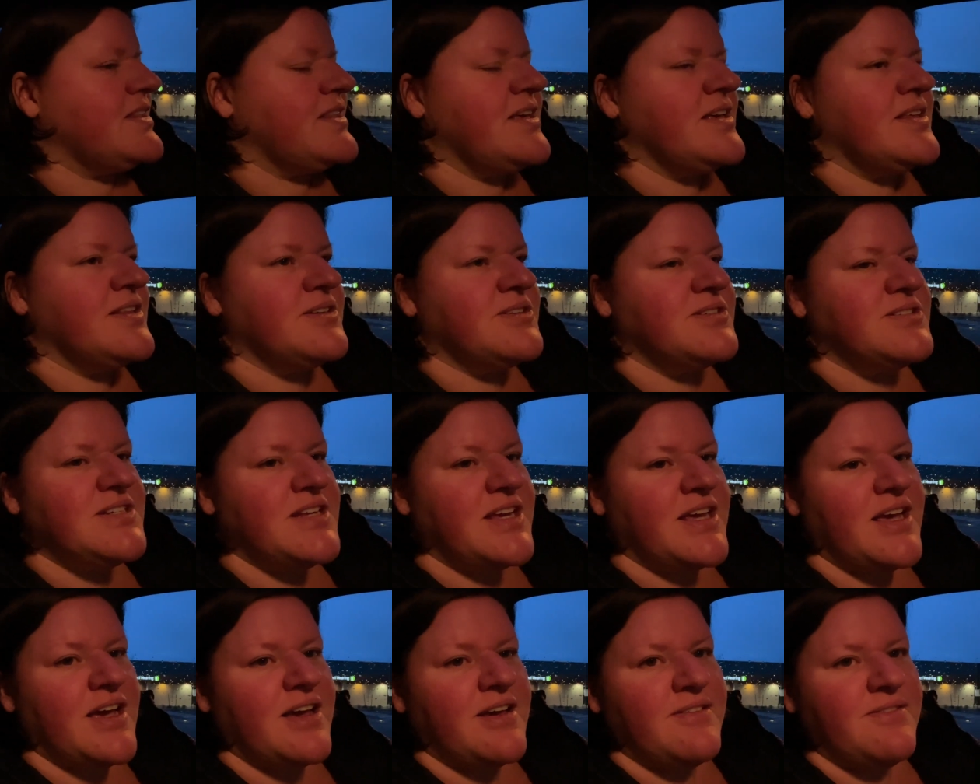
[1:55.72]
the other
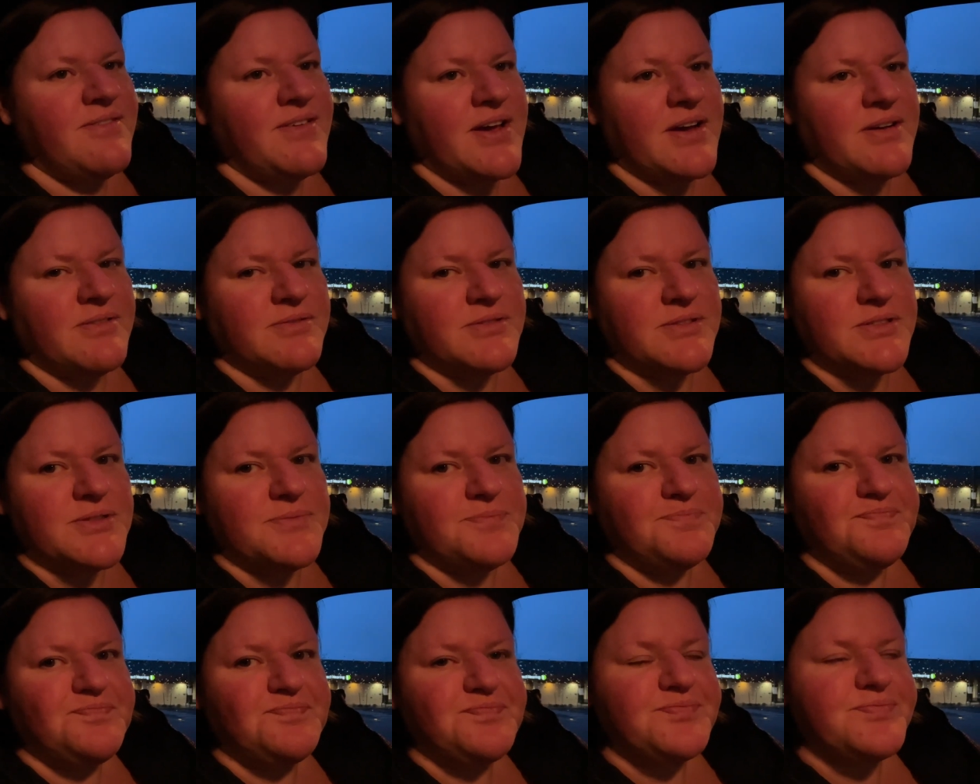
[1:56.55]
day I found
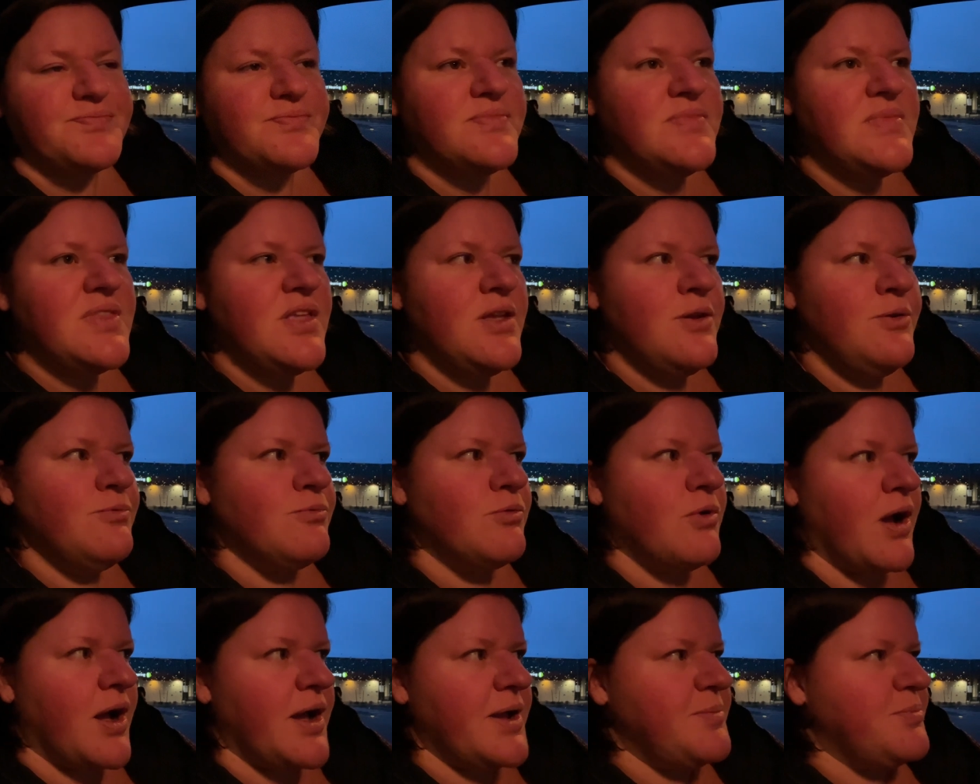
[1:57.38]

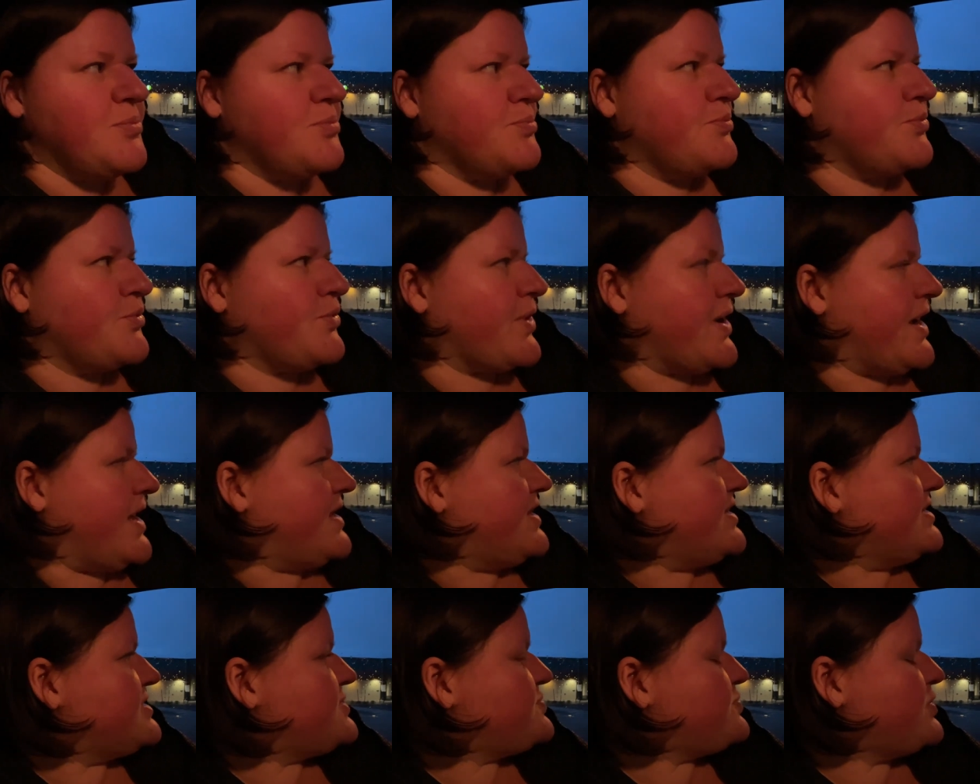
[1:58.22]
rye bread.
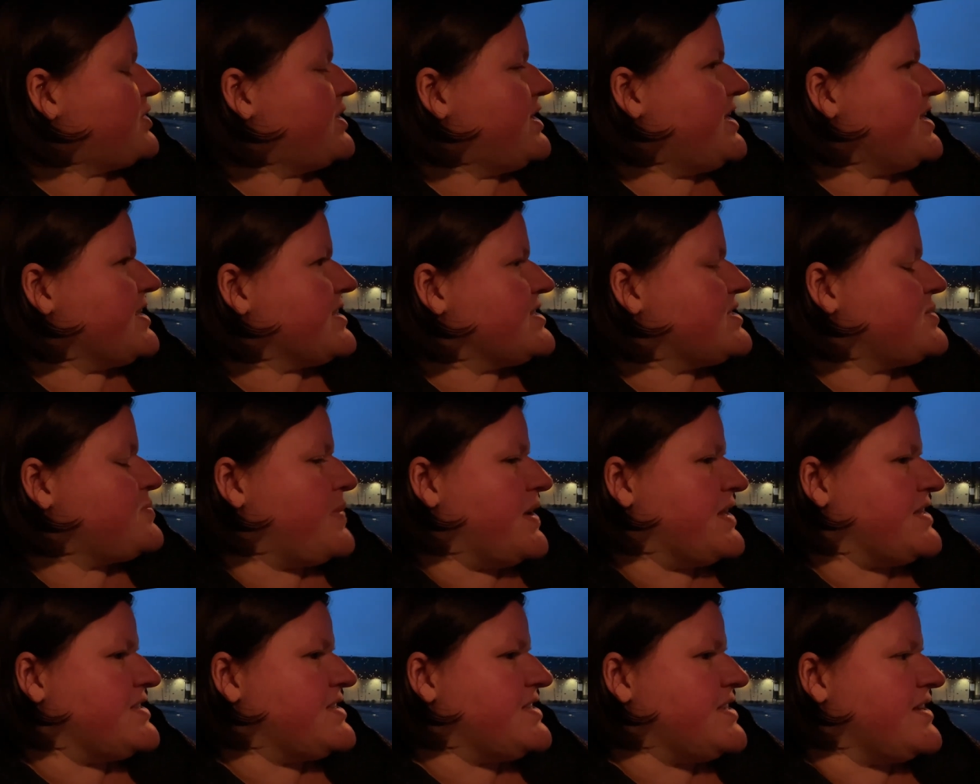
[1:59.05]
It's pretty
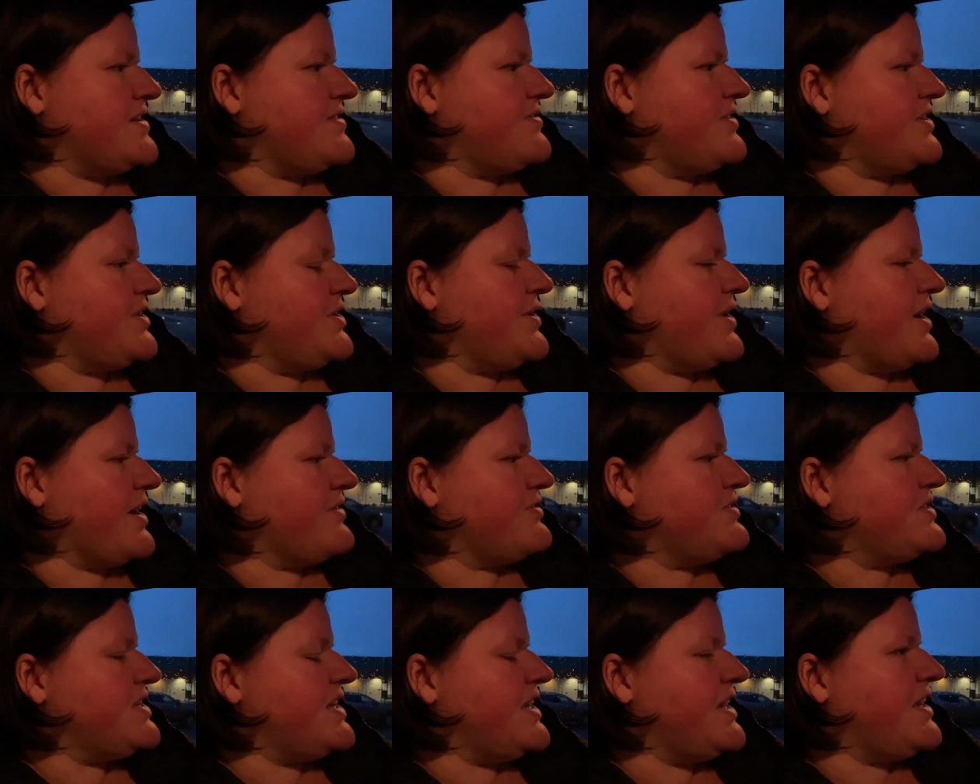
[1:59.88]
expensive and you
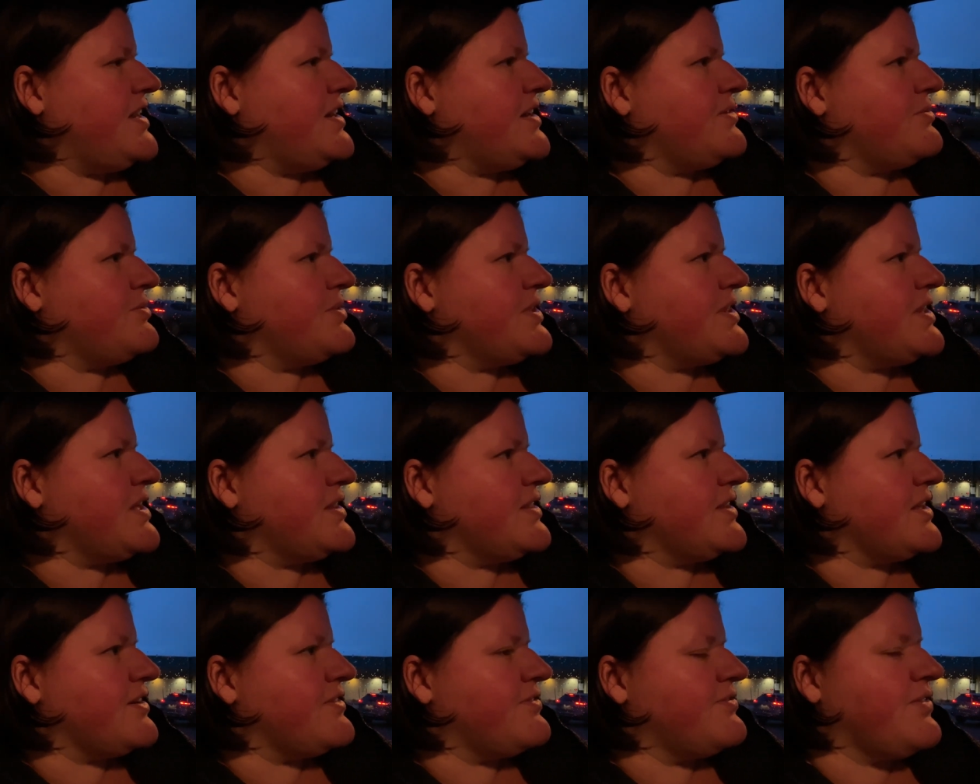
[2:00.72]
have to eat it
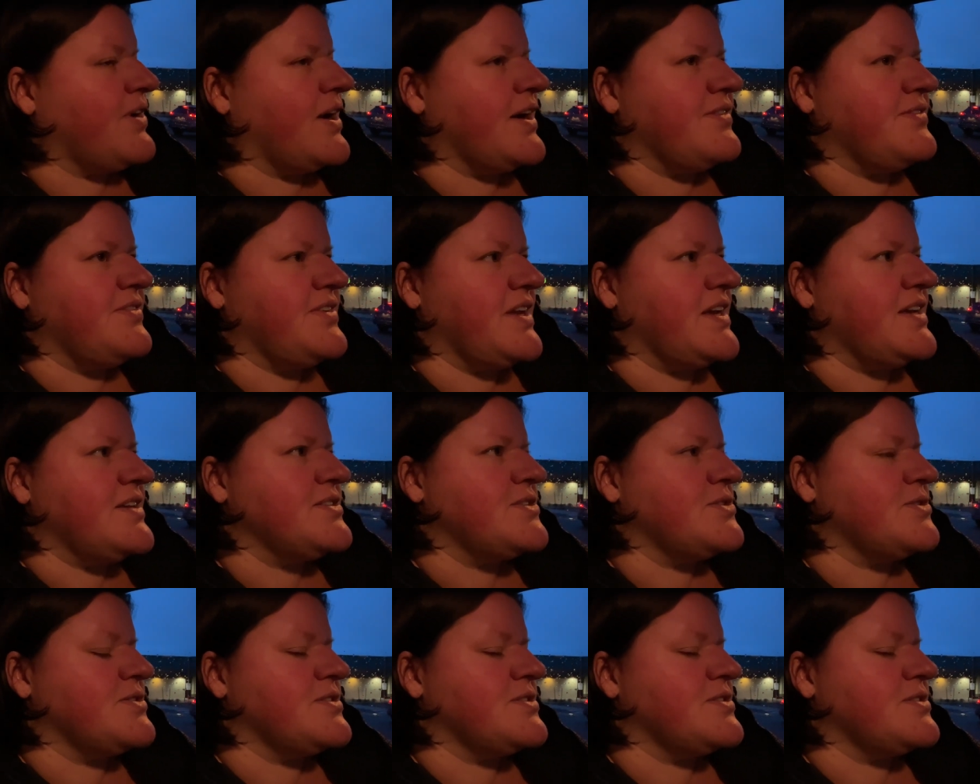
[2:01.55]
within like 5 days or